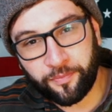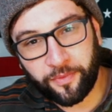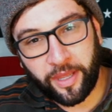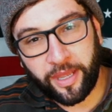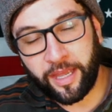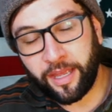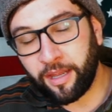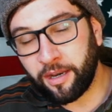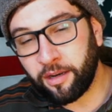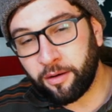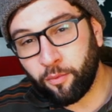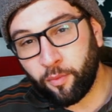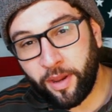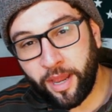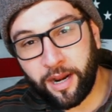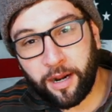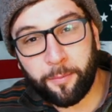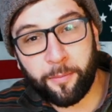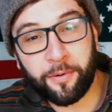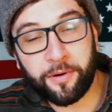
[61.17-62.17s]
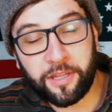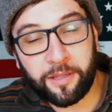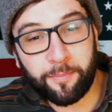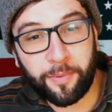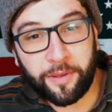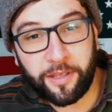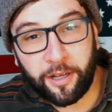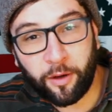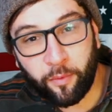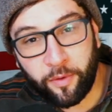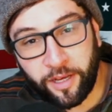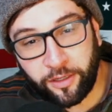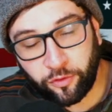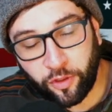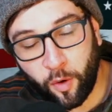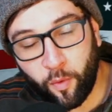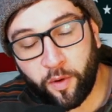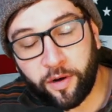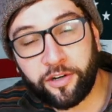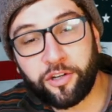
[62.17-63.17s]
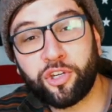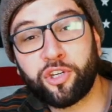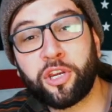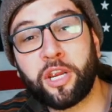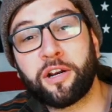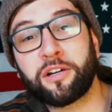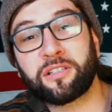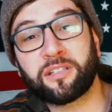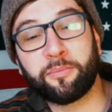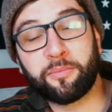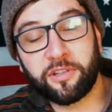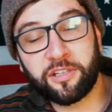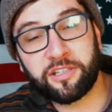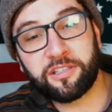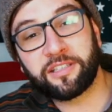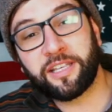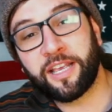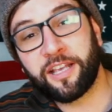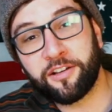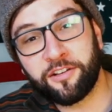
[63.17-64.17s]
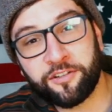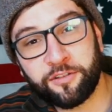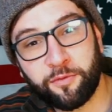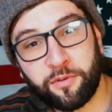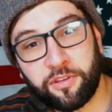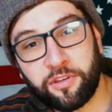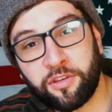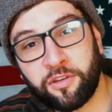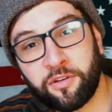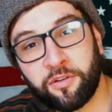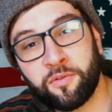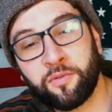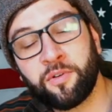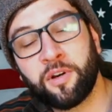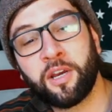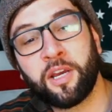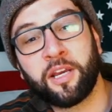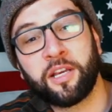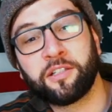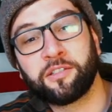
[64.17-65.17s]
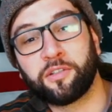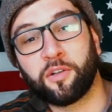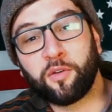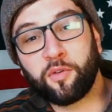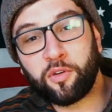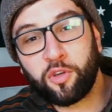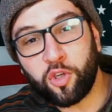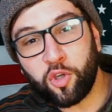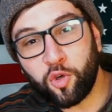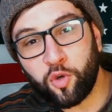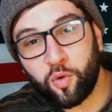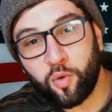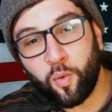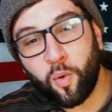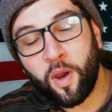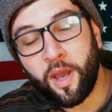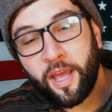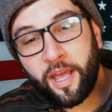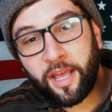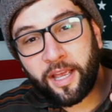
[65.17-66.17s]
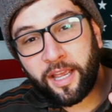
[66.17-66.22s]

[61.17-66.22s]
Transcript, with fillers: and we had a pretty big week, so I want to share some of the sales with you so you